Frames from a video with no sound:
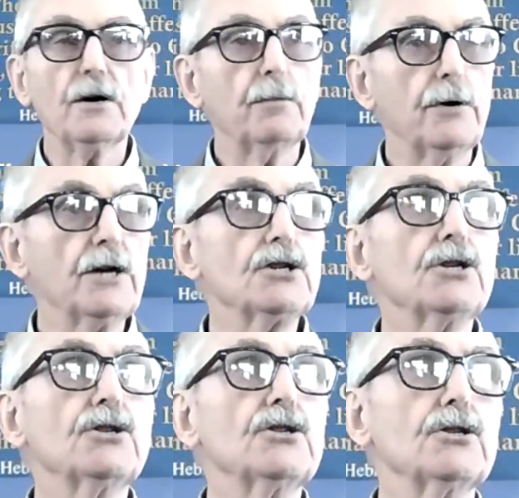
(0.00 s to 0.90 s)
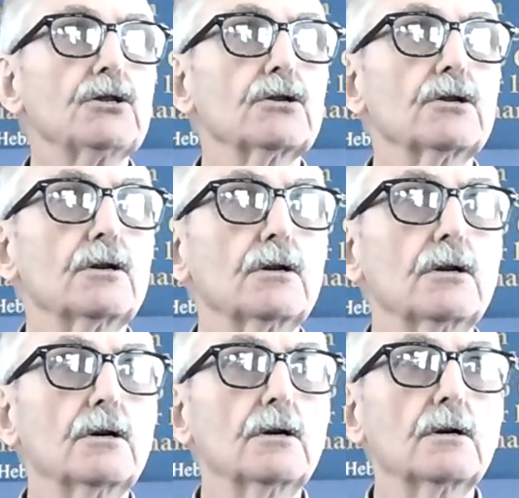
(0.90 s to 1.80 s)
precious?
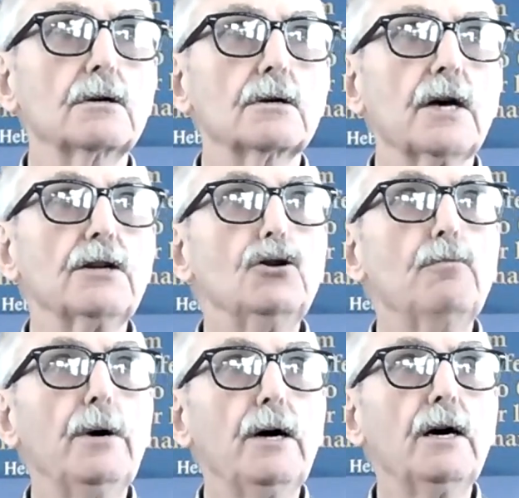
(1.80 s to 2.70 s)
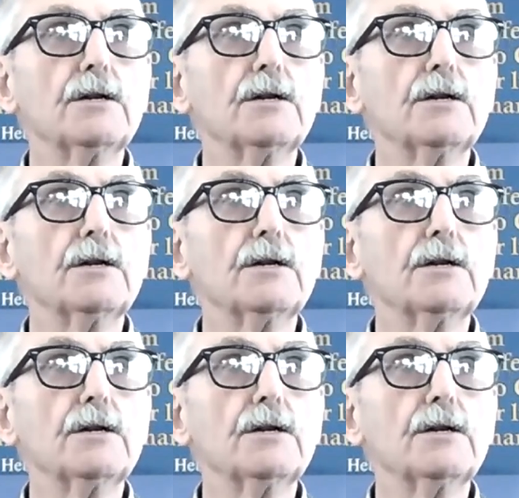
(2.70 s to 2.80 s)
Can you bear